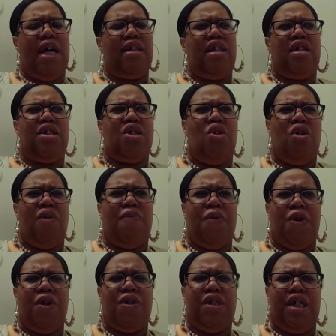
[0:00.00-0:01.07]
I think it's hard for
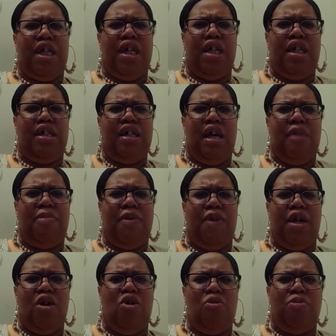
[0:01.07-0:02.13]
her to get any type of
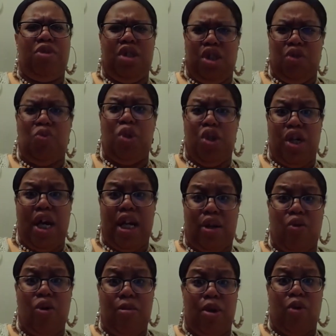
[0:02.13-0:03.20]
help when you got a
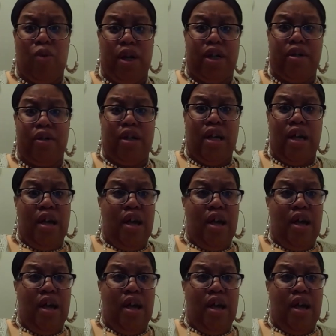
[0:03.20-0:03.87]
criminal record.